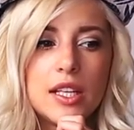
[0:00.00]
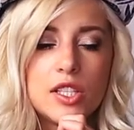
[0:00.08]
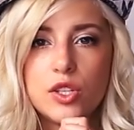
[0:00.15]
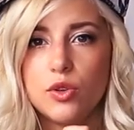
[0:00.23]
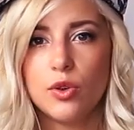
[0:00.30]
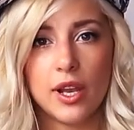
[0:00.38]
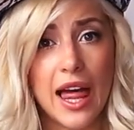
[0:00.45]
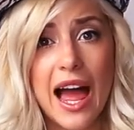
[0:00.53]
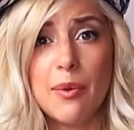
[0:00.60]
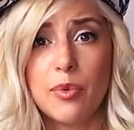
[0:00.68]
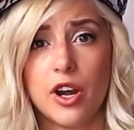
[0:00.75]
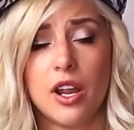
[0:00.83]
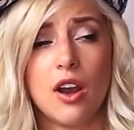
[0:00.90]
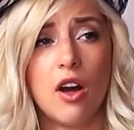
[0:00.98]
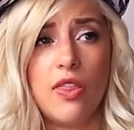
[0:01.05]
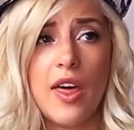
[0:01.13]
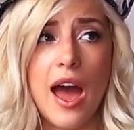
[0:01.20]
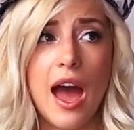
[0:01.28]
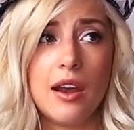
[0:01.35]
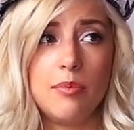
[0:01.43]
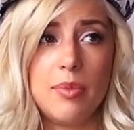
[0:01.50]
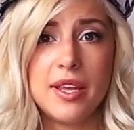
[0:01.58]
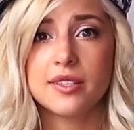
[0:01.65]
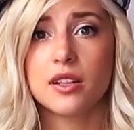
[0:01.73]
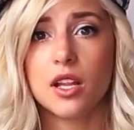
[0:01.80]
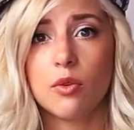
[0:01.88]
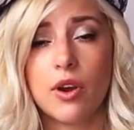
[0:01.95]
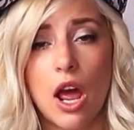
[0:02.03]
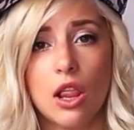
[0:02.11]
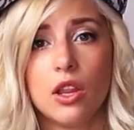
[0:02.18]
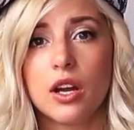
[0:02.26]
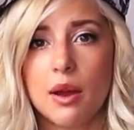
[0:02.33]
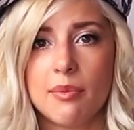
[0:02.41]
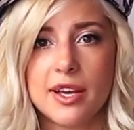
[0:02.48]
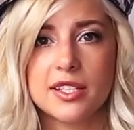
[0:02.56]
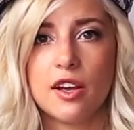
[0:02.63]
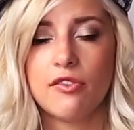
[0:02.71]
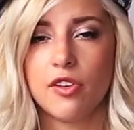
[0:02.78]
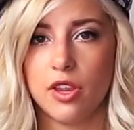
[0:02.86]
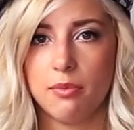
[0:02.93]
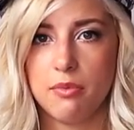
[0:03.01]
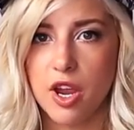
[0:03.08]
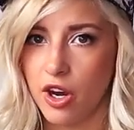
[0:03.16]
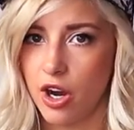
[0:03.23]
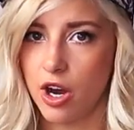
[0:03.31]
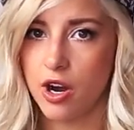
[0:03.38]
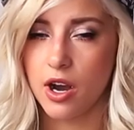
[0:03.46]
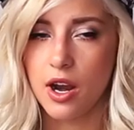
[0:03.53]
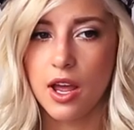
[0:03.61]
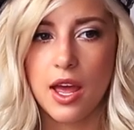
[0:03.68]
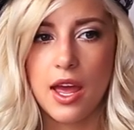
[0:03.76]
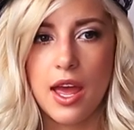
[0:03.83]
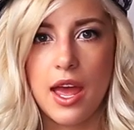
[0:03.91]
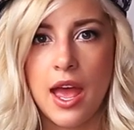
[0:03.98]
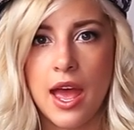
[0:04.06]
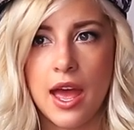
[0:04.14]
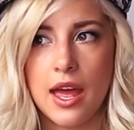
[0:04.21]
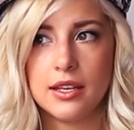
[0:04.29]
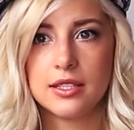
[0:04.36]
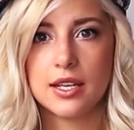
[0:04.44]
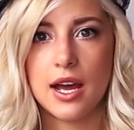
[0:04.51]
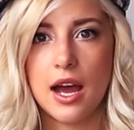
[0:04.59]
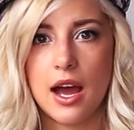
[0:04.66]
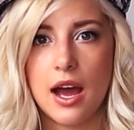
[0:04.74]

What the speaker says: To elaborate on that, basically when I look at myself in the mirror, and